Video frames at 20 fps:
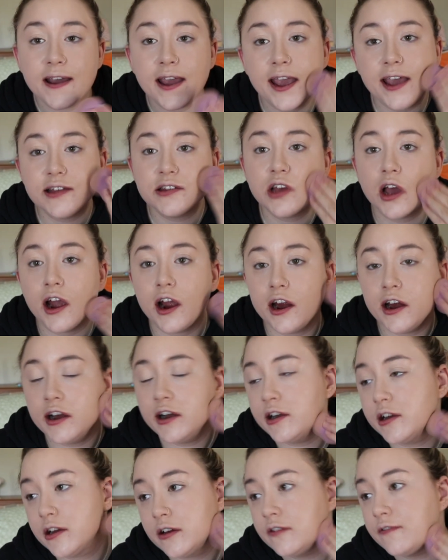it's
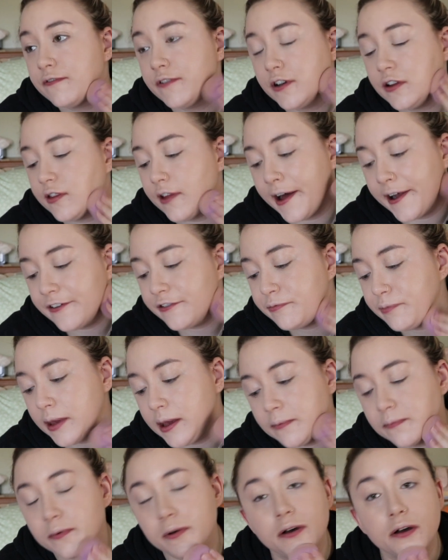hard for a lot of
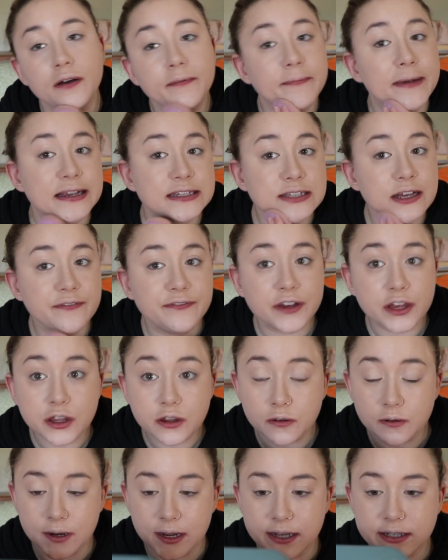people, myself
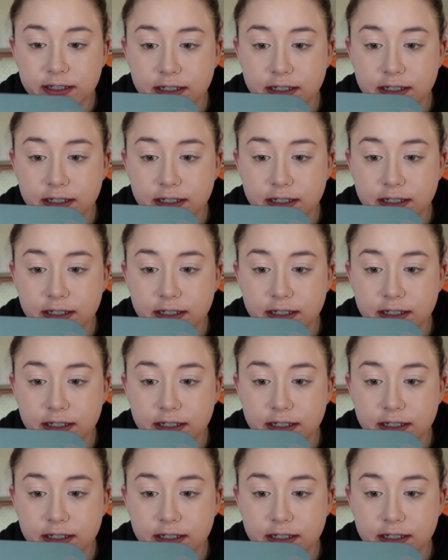included,